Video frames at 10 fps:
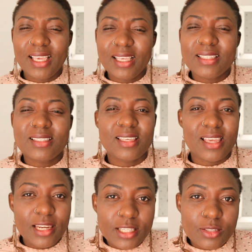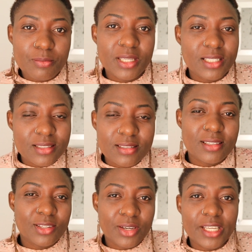is a little bit,
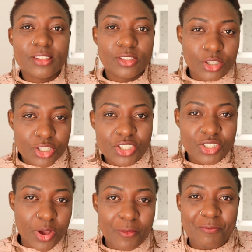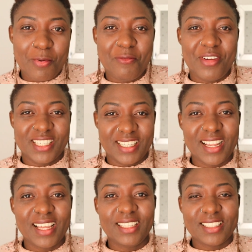a touch of
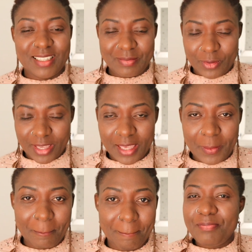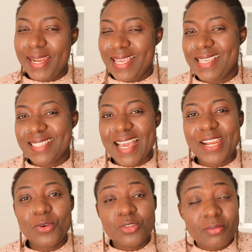professionalism, okay? Please, I
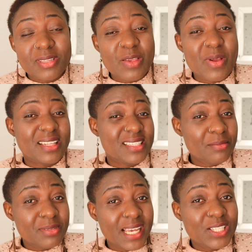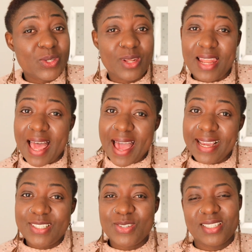know sometimes we are tempted to
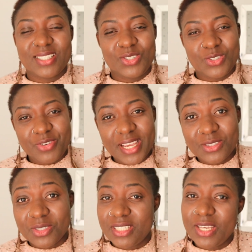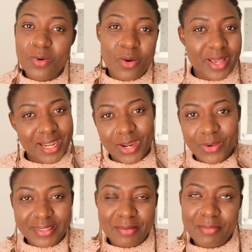lie, to exaggerate, to say what we are
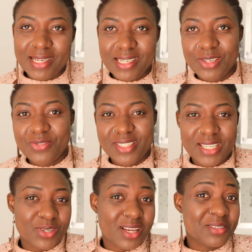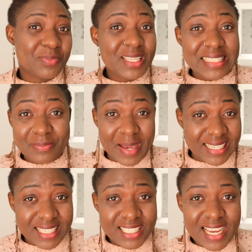not. Imagine you've said you can speak
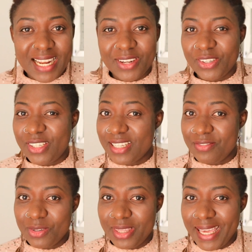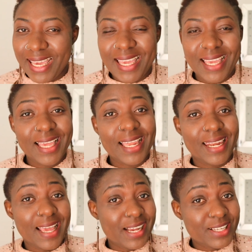Spanish and on your interview day,
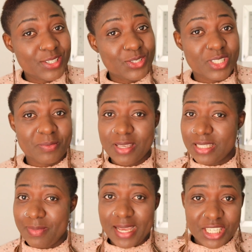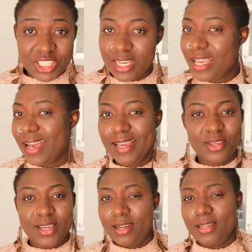they ask you to speak Spanish
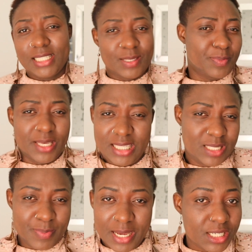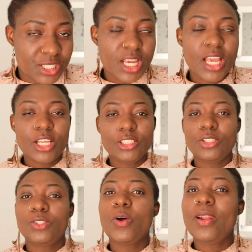and you cannot speak Spanish.
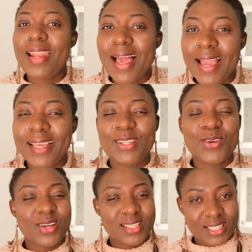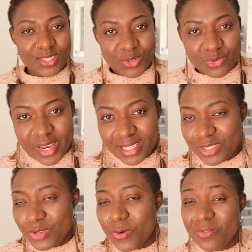So don't lie, don't
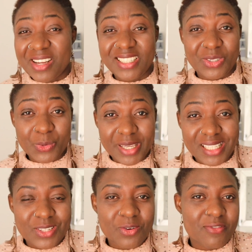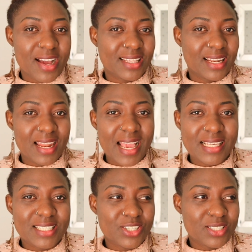exaggerate, don't overdo it, don't
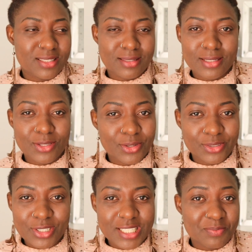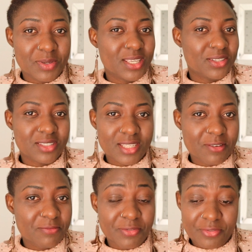overanalyze. Just be
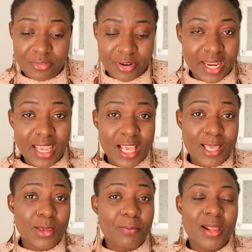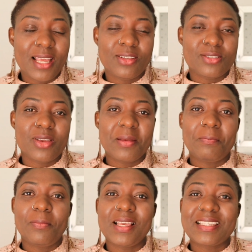yourself, be free. Your employer does
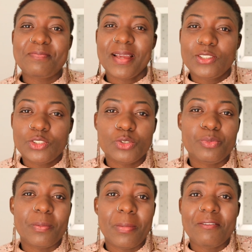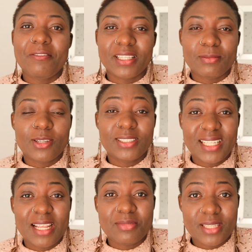not expect you to be perfect because
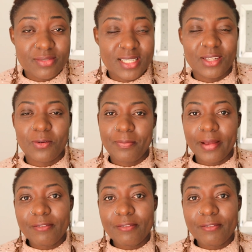they themselves are not